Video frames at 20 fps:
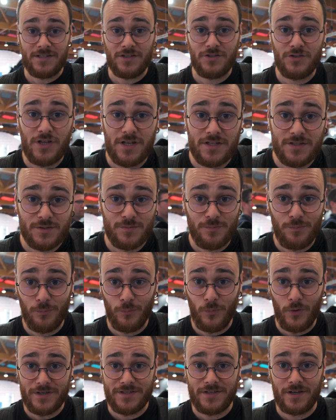and gents,
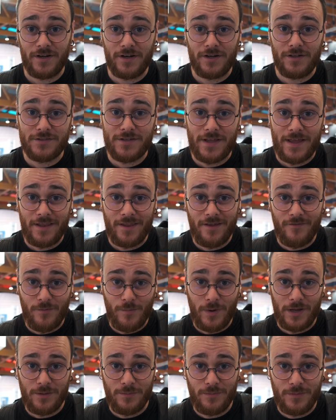boys and girls and
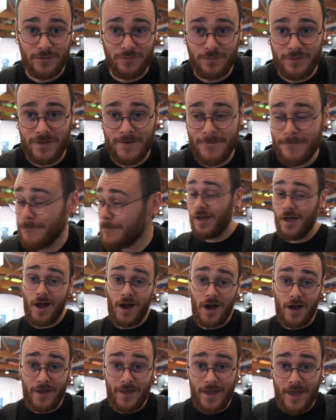everybody in between,
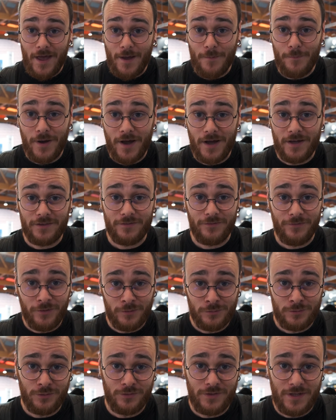I am at
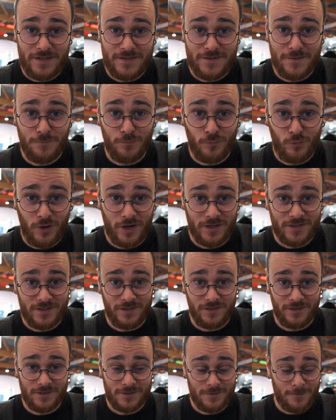Photo Days in Brussels.